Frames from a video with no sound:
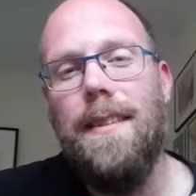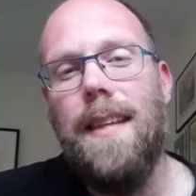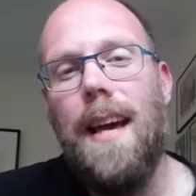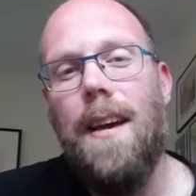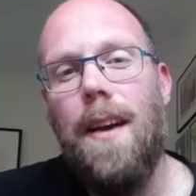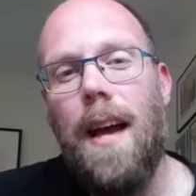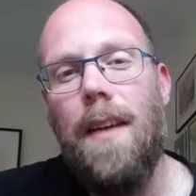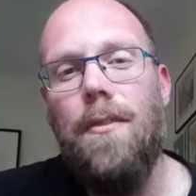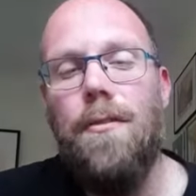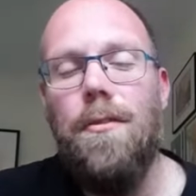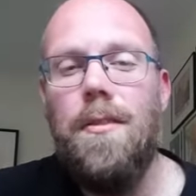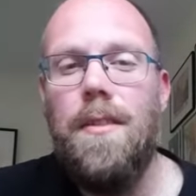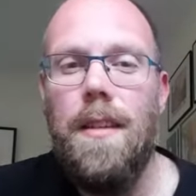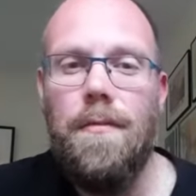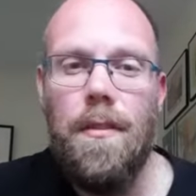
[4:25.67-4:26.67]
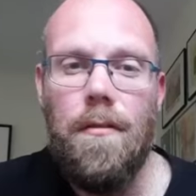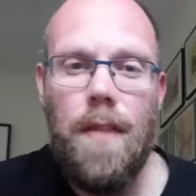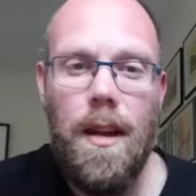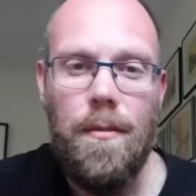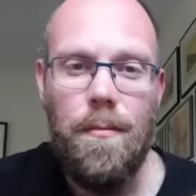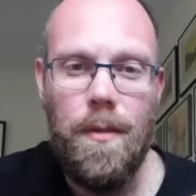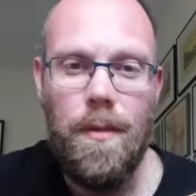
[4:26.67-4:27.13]
how do you shift
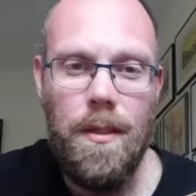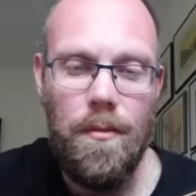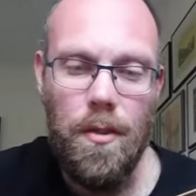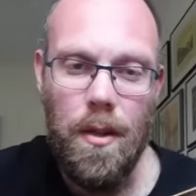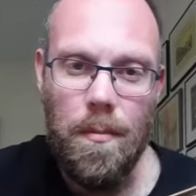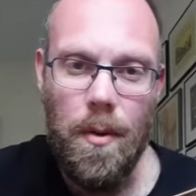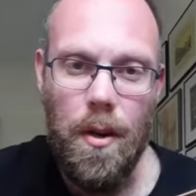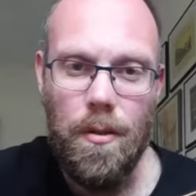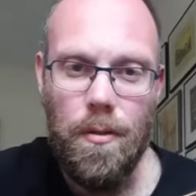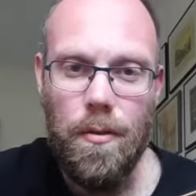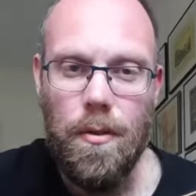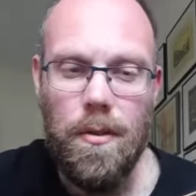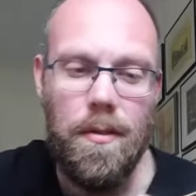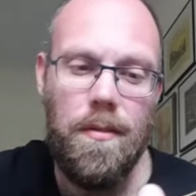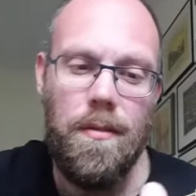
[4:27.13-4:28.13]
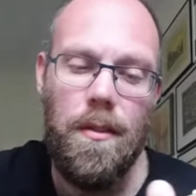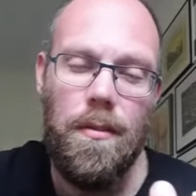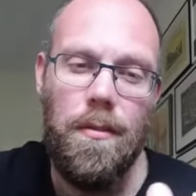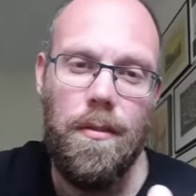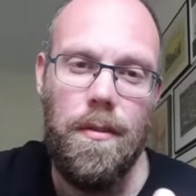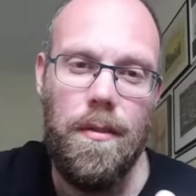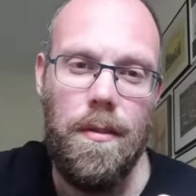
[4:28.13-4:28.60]
around when you've got bar chords?
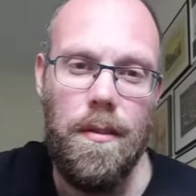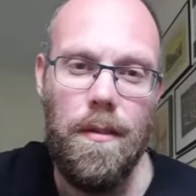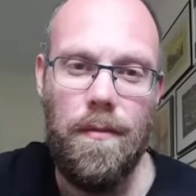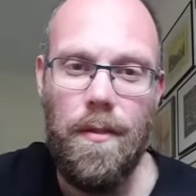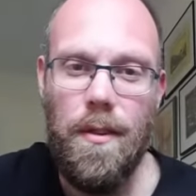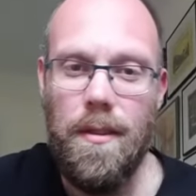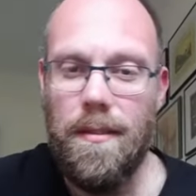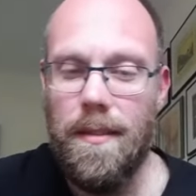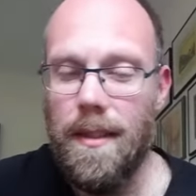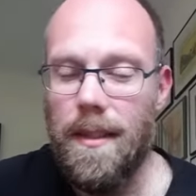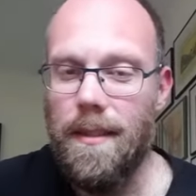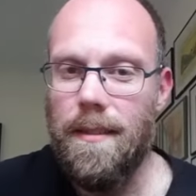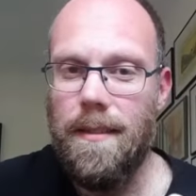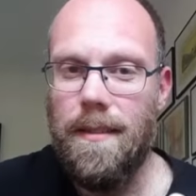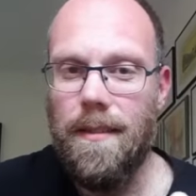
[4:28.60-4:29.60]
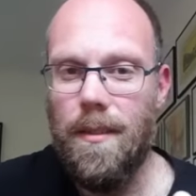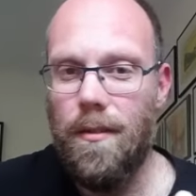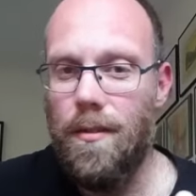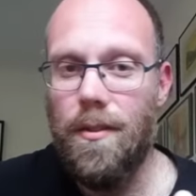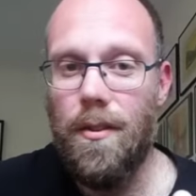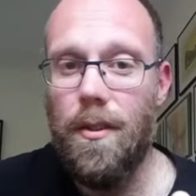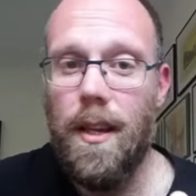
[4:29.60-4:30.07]
So the first thing is, you
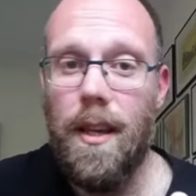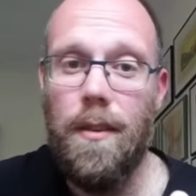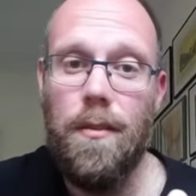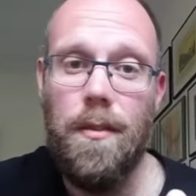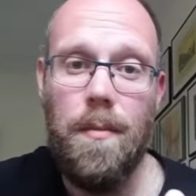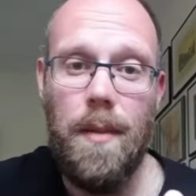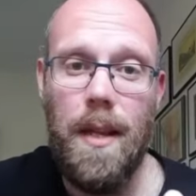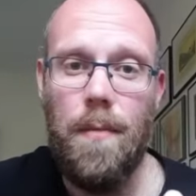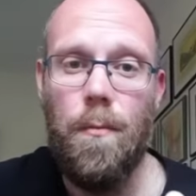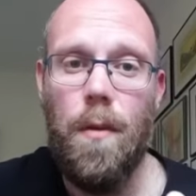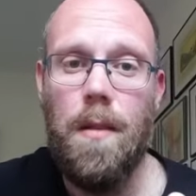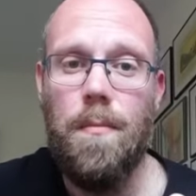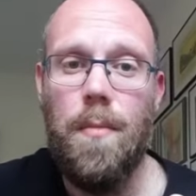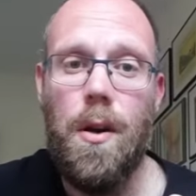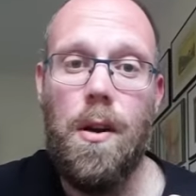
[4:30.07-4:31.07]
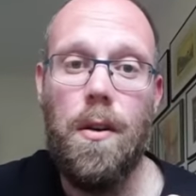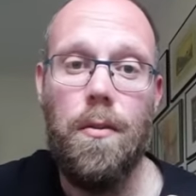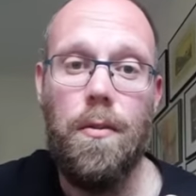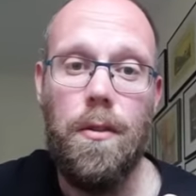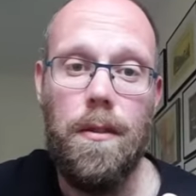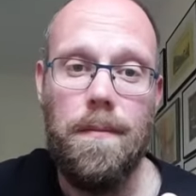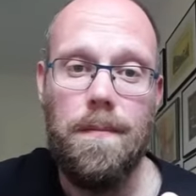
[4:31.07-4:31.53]
just got to get used to playing one bar chord.